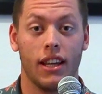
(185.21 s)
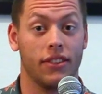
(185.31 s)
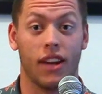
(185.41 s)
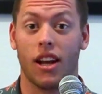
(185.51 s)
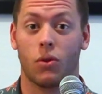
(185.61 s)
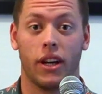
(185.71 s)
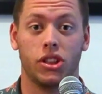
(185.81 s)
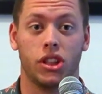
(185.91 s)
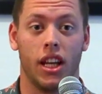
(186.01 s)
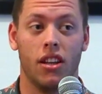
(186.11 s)
He's got a great
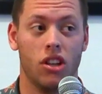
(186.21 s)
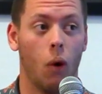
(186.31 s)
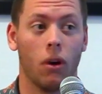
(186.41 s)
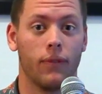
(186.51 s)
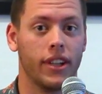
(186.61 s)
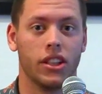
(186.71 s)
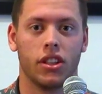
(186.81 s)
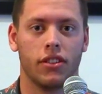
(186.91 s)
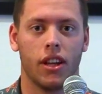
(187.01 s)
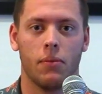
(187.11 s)
chin. No one
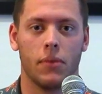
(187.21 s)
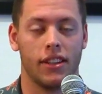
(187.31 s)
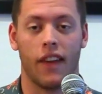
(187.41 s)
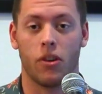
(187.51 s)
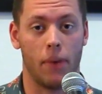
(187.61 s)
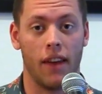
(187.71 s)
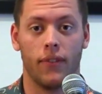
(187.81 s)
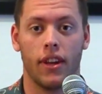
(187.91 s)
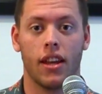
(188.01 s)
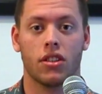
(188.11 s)
finishes him. He's never been
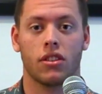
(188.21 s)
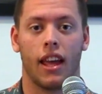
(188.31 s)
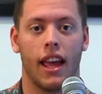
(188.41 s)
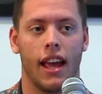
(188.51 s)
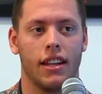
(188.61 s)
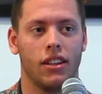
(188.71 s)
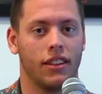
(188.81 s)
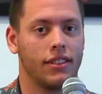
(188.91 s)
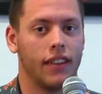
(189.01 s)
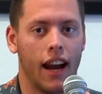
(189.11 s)
finished. And he's
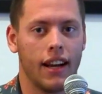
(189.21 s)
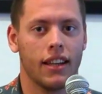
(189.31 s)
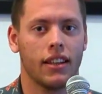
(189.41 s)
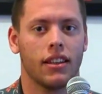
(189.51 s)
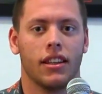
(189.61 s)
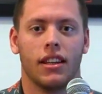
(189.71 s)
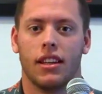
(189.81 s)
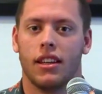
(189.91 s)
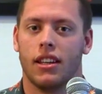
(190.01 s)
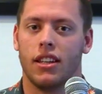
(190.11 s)
exciting.
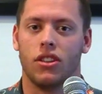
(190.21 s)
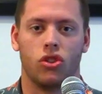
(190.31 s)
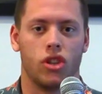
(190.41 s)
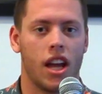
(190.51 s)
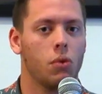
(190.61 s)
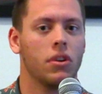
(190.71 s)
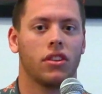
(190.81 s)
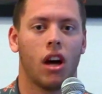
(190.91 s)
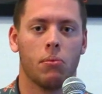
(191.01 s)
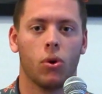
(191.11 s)
He's genuine. He's
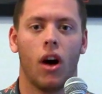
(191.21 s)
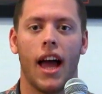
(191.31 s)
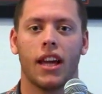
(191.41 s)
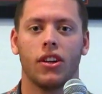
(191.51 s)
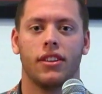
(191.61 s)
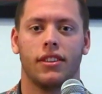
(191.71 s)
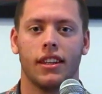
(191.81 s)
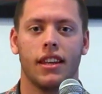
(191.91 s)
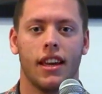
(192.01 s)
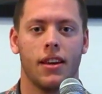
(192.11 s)
humble. I could
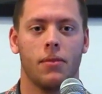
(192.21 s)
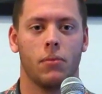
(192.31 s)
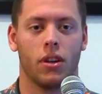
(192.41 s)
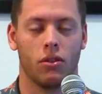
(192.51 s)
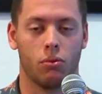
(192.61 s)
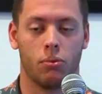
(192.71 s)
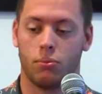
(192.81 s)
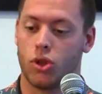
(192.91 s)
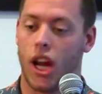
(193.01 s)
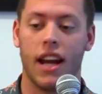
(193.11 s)
see him
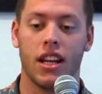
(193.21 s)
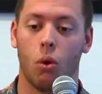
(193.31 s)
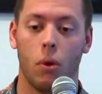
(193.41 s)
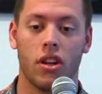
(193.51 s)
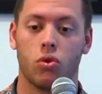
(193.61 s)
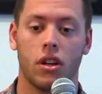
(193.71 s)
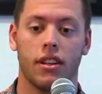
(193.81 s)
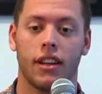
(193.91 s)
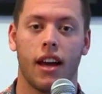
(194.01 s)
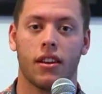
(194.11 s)
chaining a win streak
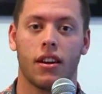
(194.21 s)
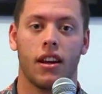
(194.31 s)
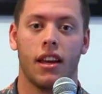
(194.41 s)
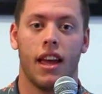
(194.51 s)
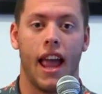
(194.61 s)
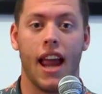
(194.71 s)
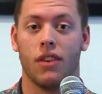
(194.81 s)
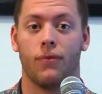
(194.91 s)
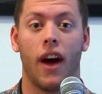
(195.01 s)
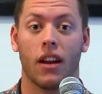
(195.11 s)
together
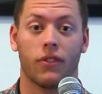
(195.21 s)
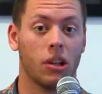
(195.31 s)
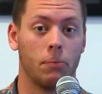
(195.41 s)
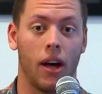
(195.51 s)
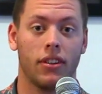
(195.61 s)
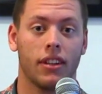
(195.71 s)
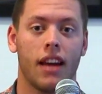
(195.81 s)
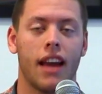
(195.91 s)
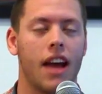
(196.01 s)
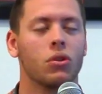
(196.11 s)
and fighting for the belt
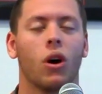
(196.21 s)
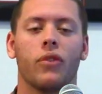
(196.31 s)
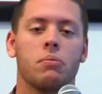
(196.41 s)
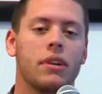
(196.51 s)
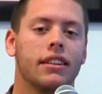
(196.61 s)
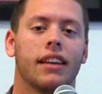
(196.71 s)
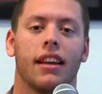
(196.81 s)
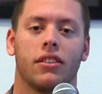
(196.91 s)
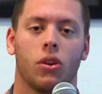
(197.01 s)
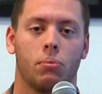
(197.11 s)
again. I don't know if he beats a guy
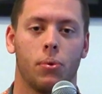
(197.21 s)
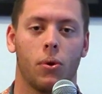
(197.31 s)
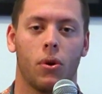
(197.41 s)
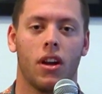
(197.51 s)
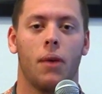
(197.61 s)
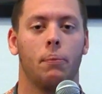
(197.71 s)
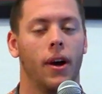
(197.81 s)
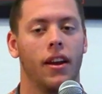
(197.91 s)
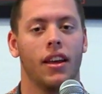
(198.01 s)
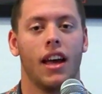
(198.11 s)
like Topuria,
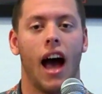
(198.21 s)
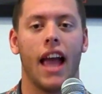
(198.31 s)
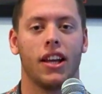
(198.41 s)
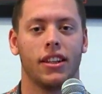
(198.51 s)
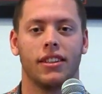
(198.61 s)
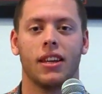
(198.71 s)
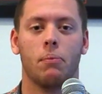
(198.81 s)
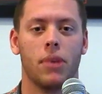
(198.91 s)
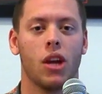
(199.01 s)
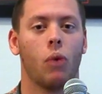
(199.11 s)
but I could see him
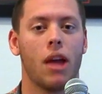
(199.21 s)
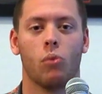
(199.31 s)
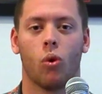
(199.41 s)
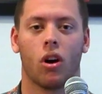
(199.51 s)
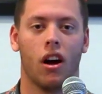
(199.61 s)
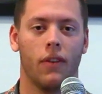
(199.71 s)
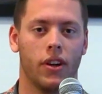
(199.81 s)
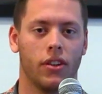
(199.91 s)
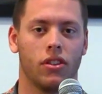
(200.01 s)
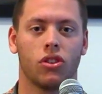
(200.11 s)
being way more of
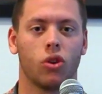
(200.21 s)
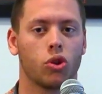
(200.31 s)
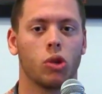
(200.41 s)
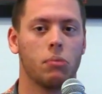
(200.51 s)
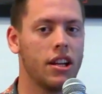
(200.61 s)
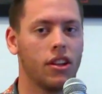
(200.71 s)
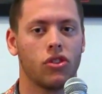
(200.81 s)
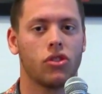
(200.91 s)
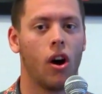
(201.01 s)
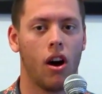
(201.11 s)
a social media
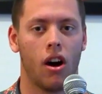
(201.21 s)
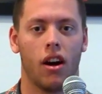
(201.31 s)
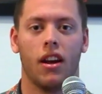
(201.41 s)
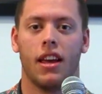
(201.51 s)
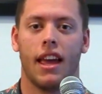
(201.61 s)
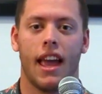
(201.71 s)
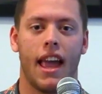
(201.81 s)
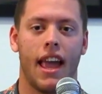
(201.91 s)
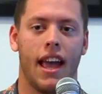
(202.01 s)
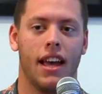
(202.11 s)
star
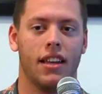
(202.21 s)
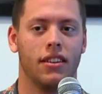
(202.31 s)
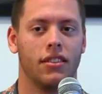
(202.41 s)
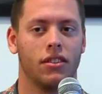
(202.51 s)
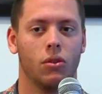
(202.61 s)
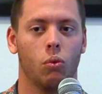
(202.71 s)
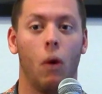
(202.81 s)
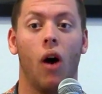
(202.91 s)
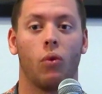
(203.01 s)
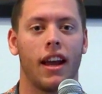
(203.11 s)
and
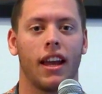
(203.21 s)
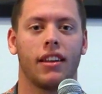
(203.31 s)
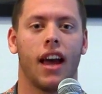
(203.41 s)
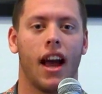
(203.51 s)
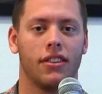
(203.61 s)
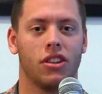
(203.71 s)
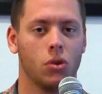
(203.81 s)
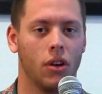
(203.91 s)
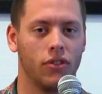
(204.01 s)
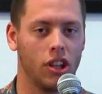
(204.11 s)
well-recognized in the
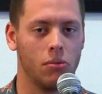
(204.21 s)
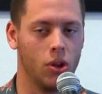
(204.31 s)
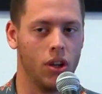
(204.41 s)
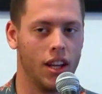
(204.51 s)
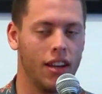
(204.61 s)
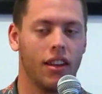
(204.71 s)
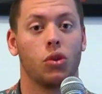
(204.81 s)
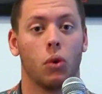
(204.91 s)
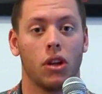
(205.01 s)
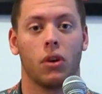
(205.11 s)
UFC community in
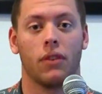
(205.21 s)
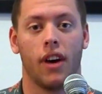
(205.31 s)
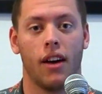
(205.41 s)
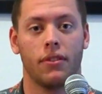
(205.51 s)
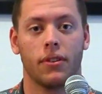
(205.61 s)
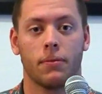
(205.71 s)
2025.